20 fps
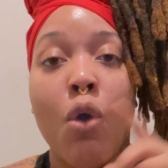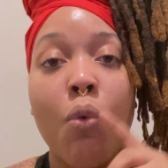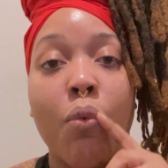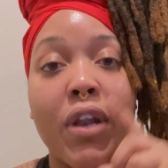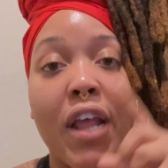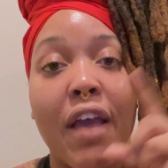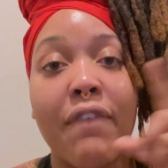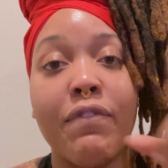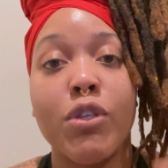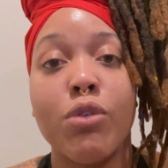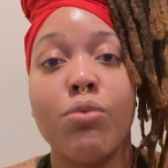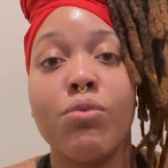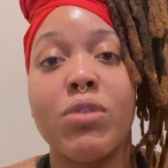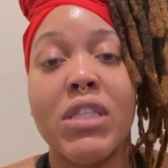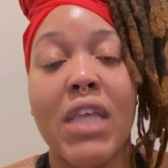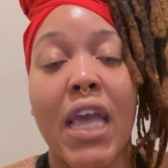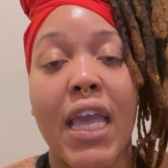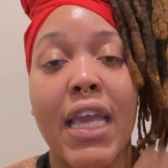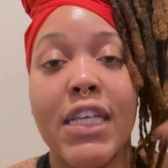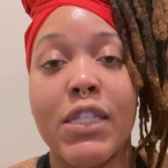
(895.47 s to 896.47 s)
Whatever you
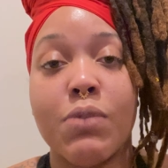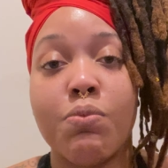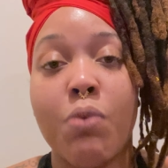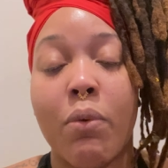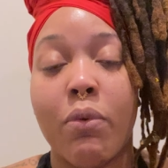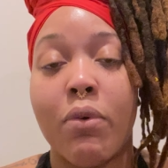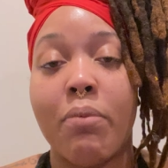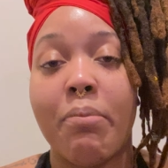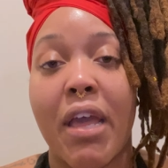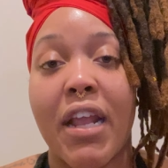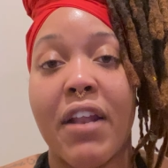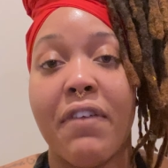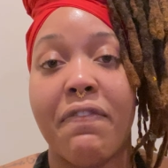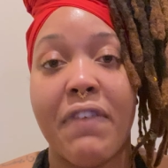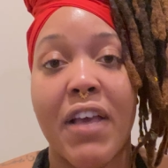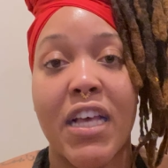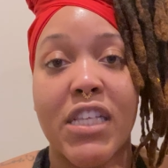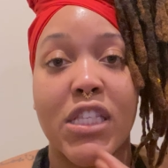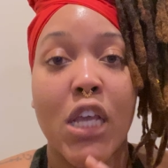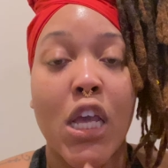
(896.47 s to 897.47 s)
say is what will
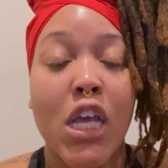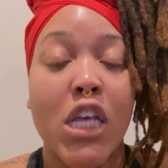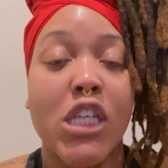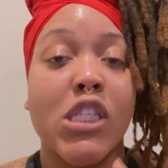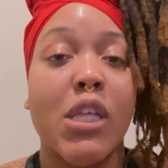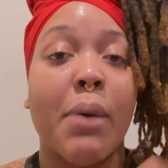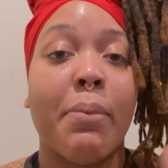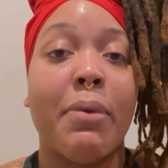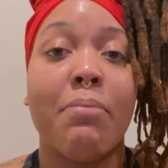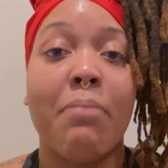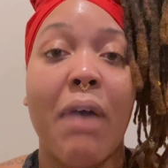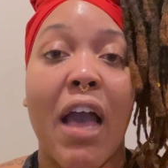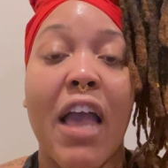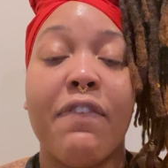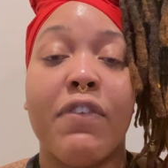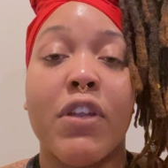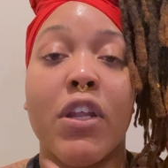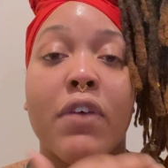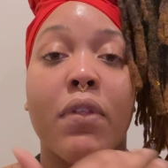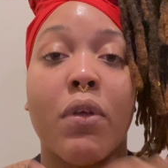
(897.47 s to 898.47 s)
manifest. So be
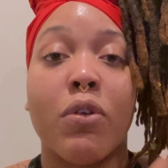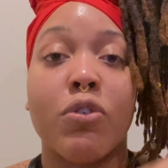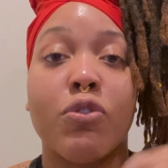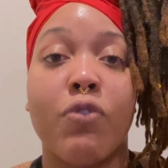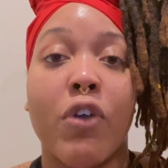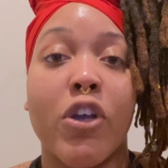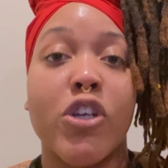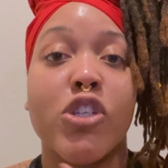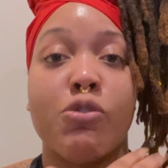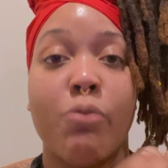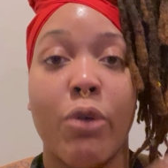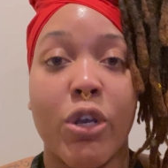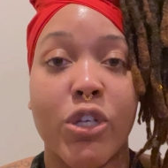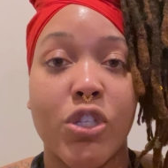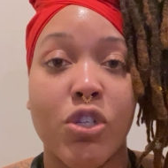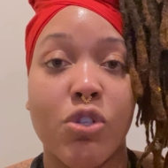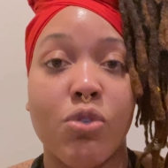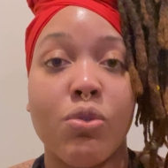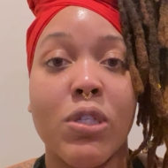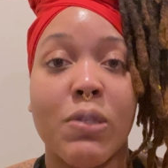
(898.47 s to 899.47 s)
mindful of those first words
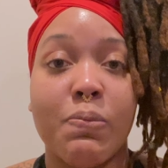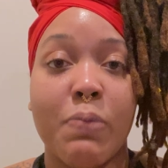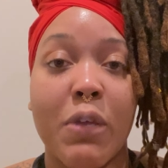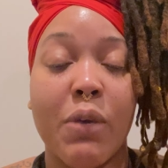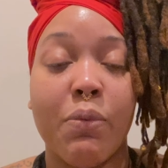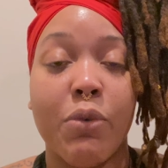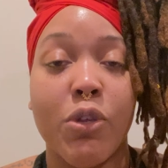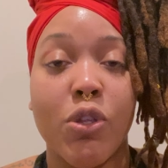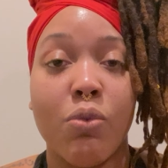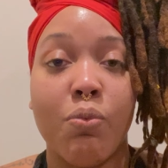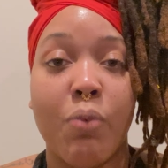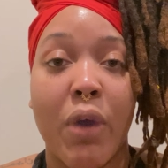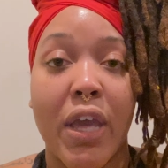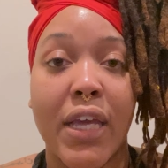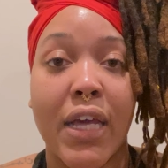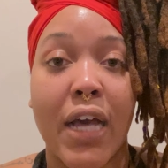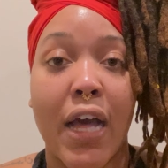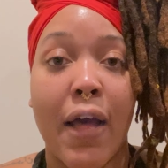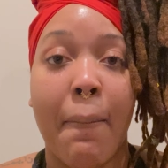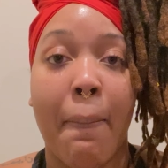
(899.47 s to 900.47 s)
that you speak when you
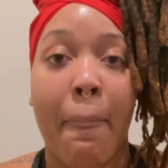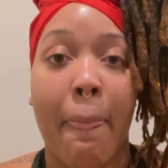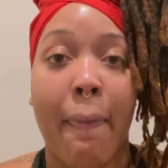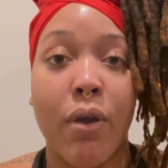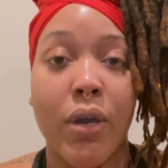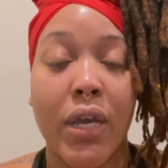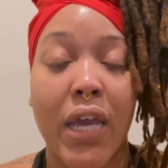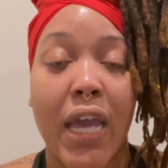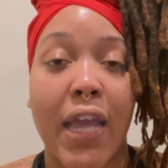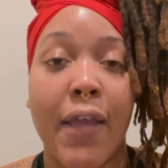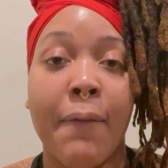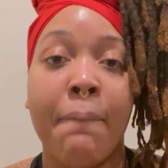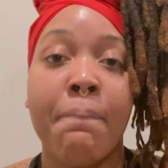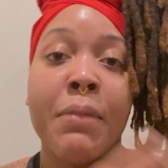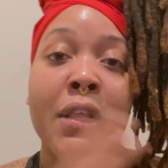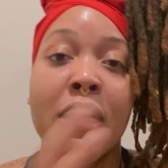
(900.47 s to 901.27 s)
wake up, okay?